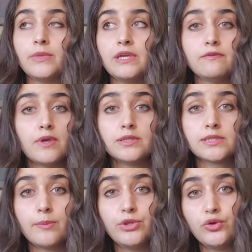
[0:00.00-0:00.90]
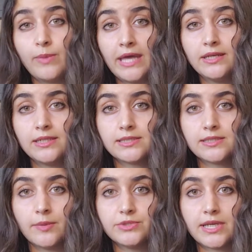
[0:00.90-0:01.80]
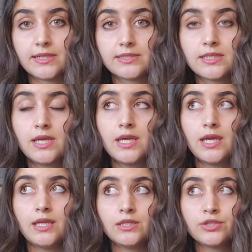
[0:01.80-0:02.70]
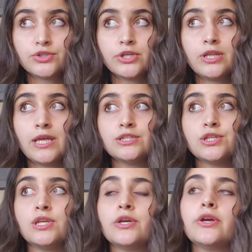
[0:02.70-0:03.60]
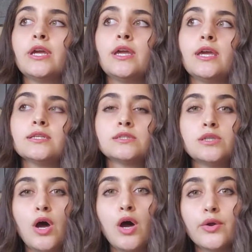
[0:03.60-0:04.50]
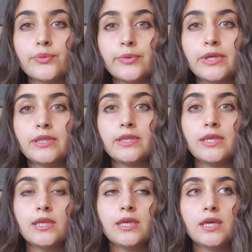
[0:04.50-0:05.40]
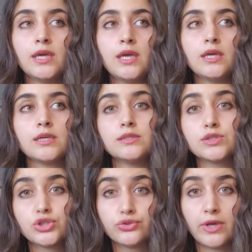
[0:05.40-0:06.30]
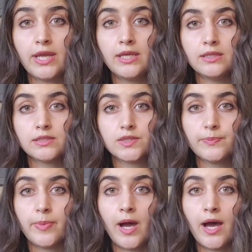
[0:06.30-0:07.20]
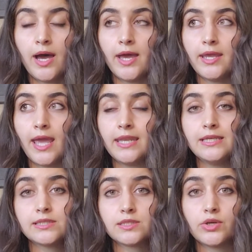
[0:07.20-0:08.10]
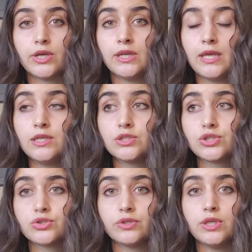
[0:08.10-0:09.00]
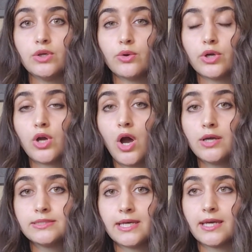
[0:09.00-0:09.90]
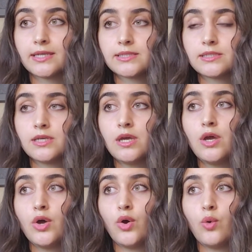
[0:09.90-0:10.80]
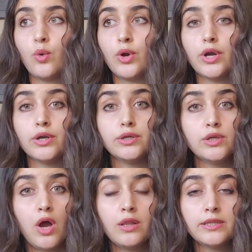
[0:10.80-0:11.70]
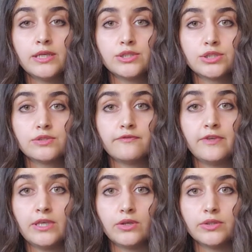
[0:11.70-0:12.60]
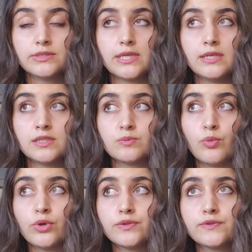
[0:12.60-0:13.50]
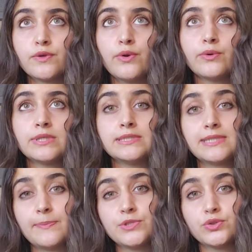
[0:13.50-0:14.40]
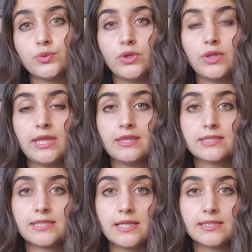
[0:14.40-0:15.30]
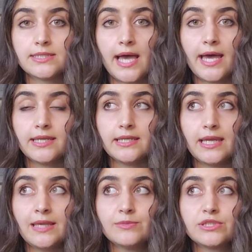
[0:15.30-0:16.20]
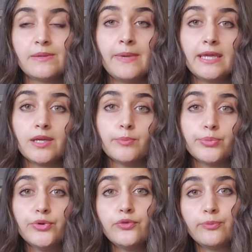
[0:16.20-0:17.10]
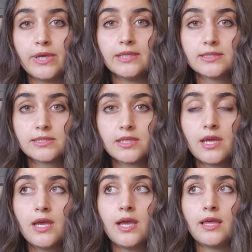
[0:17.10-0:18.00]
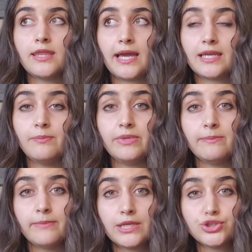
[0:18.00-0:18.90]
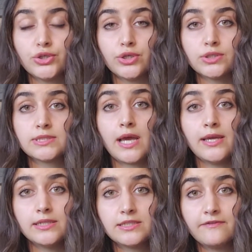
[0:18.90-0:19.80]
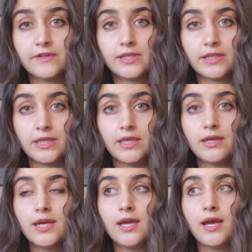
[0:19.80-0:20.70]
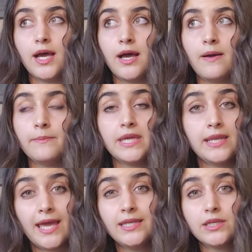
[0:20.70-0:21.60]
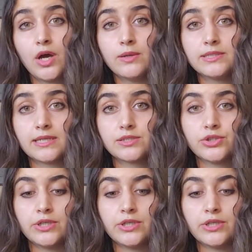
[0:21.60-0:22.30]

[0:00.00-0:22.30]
even some humanities subjects. Industrial engineering is not really constrained by any certain industry or context or knowledge field. It is more so conceptual in the sense that it aims to make improvements that can be measured scientifically in any context or